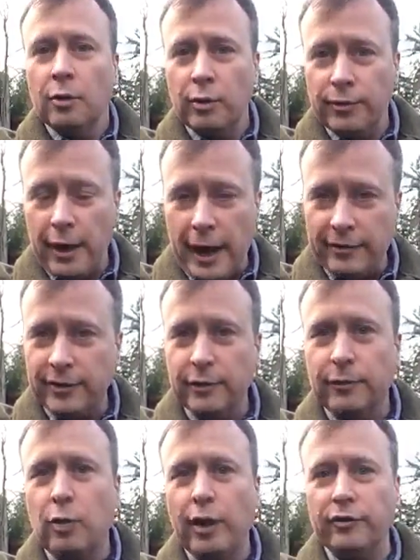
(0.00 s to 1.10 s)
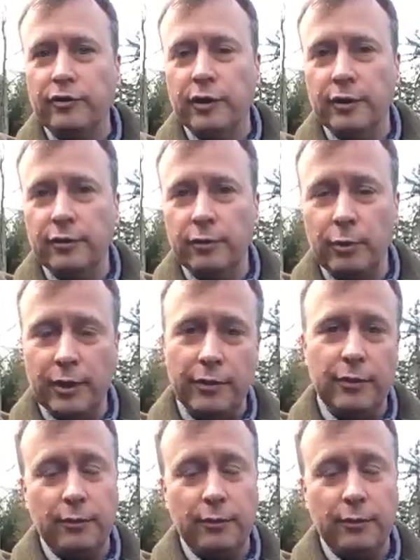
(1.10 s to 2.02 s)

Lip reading: with the asking of questions, with,